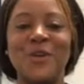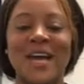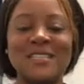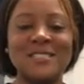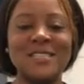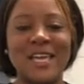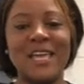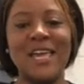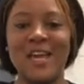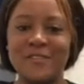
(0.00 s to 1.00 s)
guys are
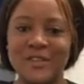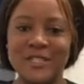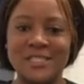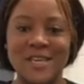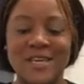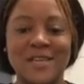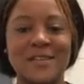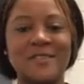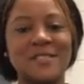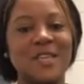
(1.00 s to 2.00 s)
taking care of
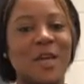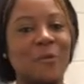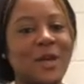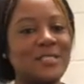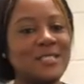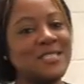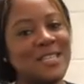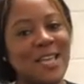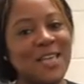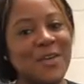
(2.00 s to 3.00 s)
yourselves. Can't wait to
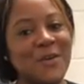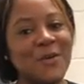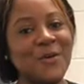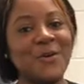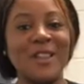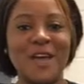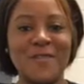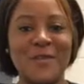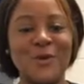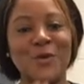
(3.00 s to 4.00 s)
see you. Love you.